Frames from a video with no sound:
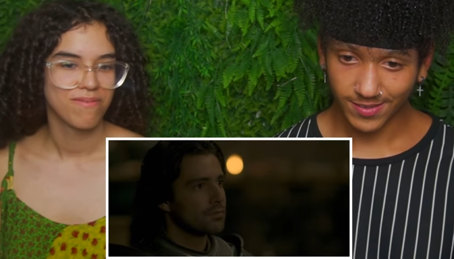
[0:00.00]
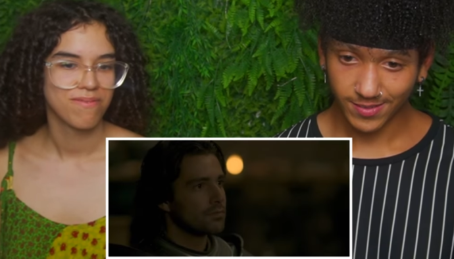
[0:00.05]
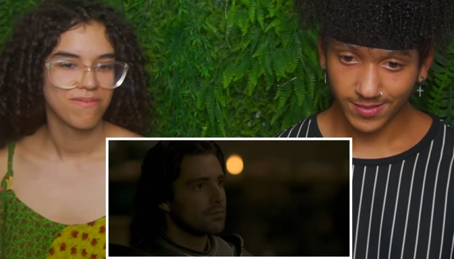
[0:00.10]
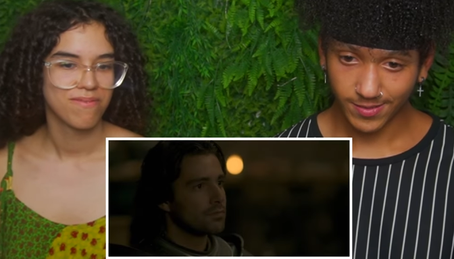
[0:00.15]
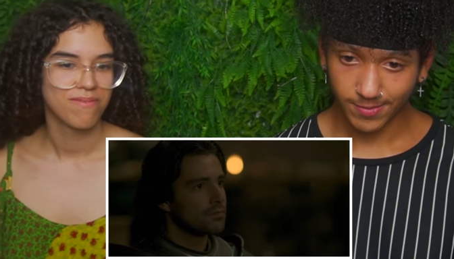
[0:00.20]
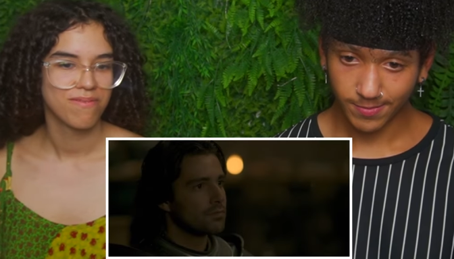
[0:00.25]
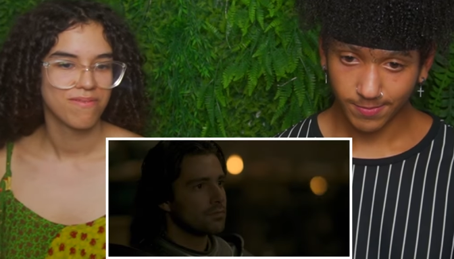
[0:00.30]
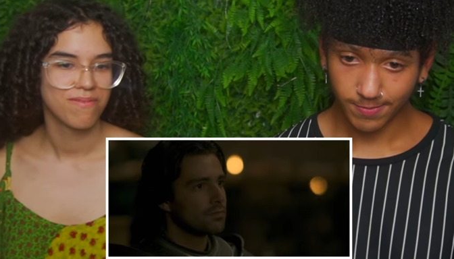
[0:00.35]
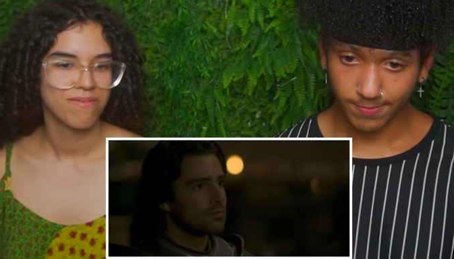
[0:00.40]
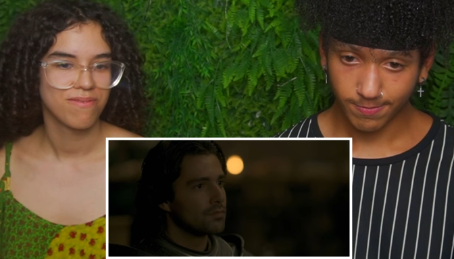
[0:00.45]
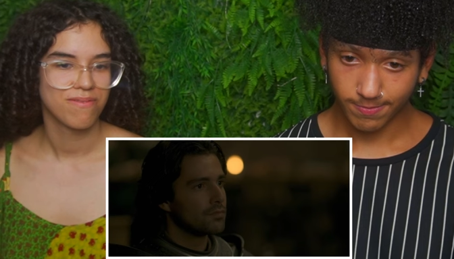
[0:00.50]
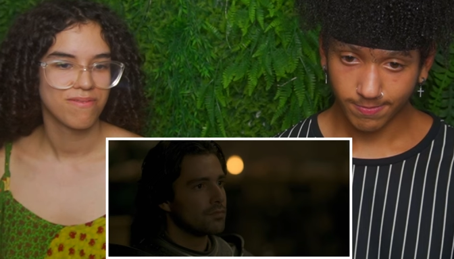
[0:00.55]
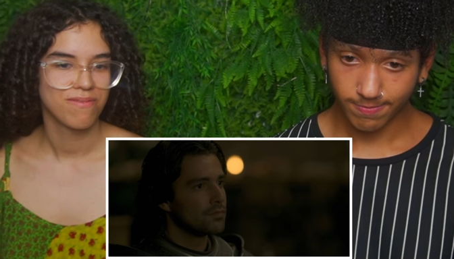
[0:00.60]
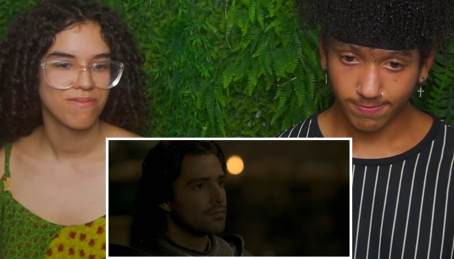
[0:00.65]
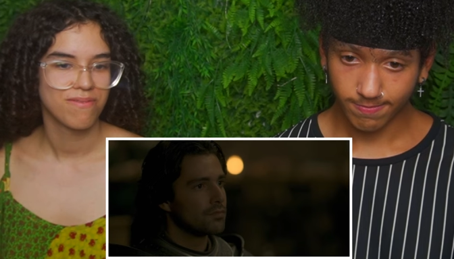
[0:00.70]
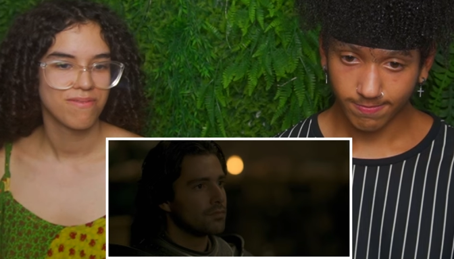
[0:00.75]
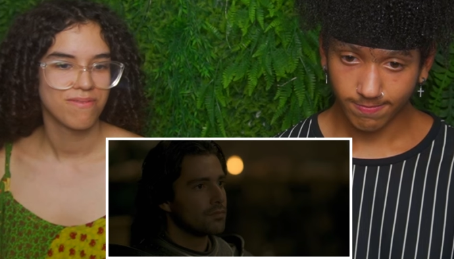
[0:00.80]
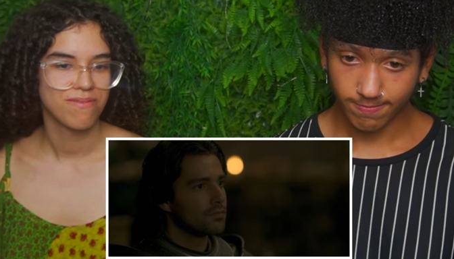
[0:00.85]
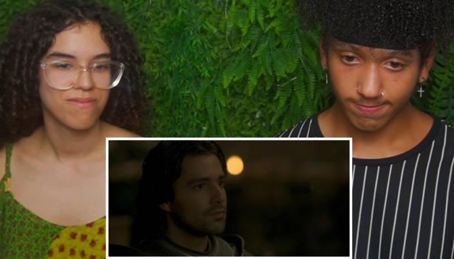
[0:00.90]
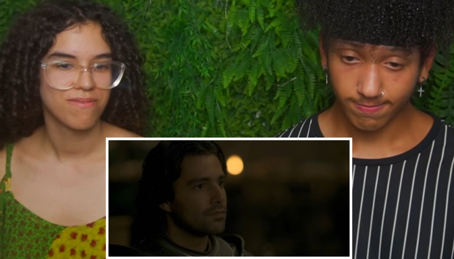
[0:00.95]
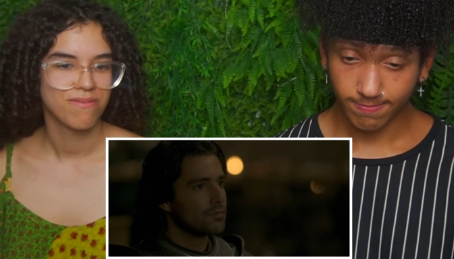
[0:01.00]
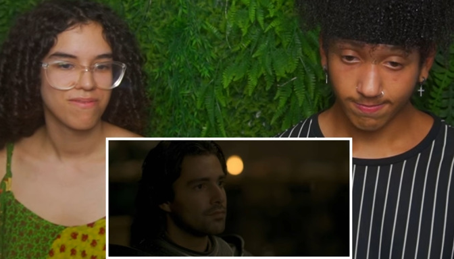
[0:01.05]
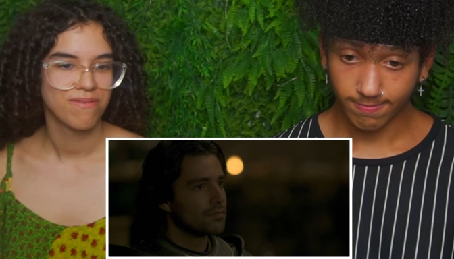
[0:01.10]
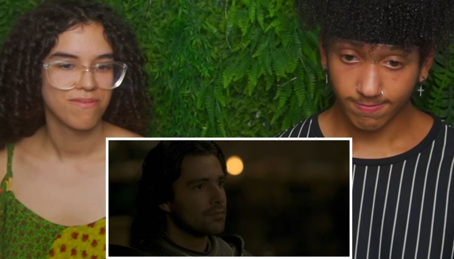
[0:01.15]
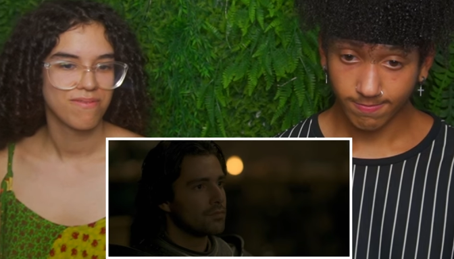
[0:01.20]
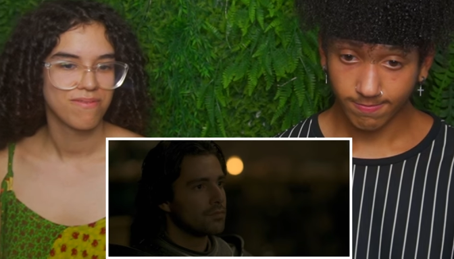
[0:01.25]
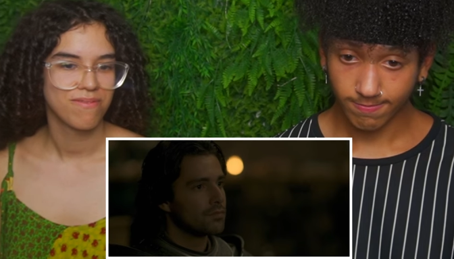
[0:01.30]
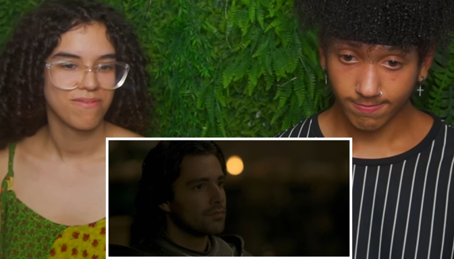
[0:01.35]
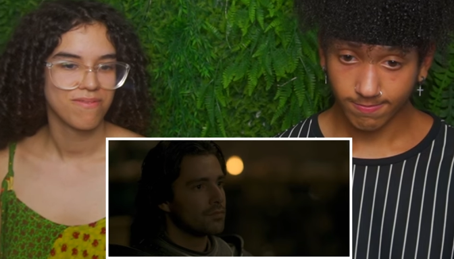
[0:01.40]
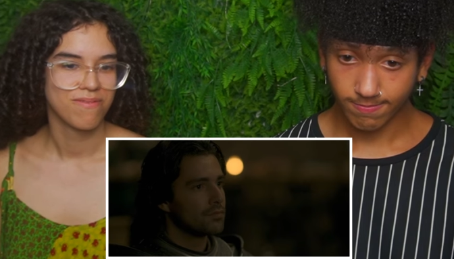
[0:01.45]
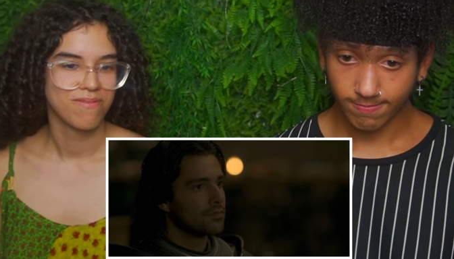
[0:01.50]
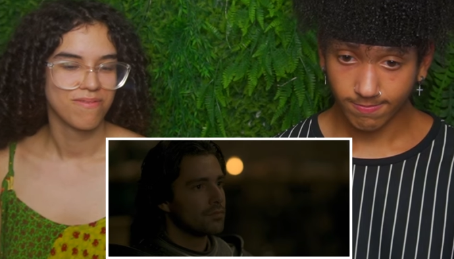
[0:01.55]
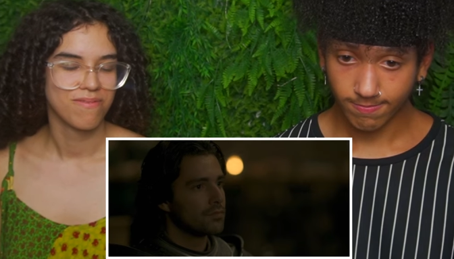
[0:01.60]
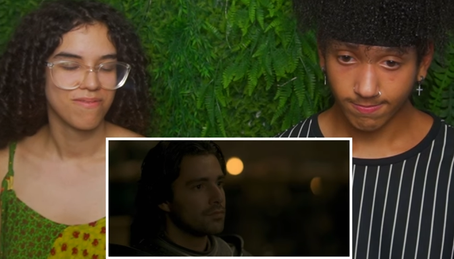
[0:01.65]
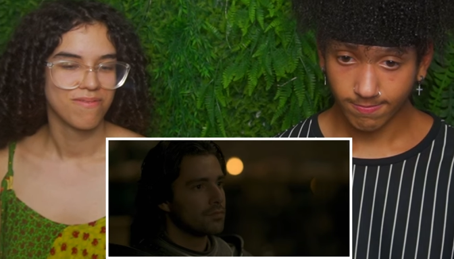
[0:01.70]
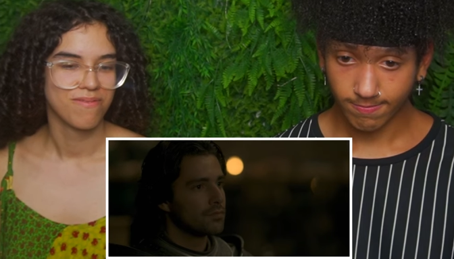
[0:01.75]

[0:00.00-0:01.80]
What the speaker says: (no one is talking)